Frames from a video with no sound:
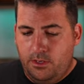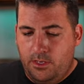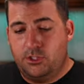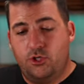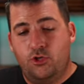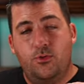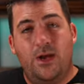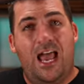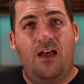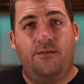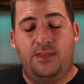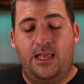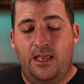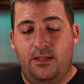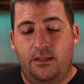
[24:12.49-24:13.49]
So you
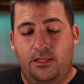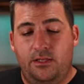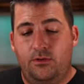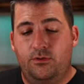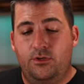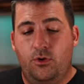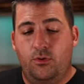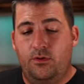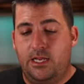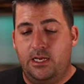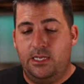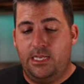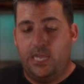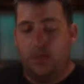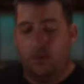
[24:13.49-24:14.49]
have that little note
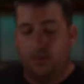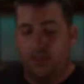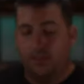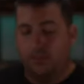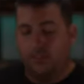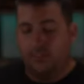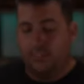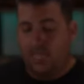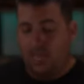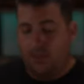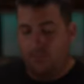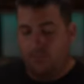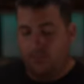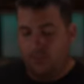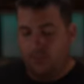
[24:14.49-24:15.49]
indicator at the
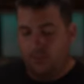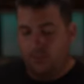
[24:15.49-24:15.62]
top.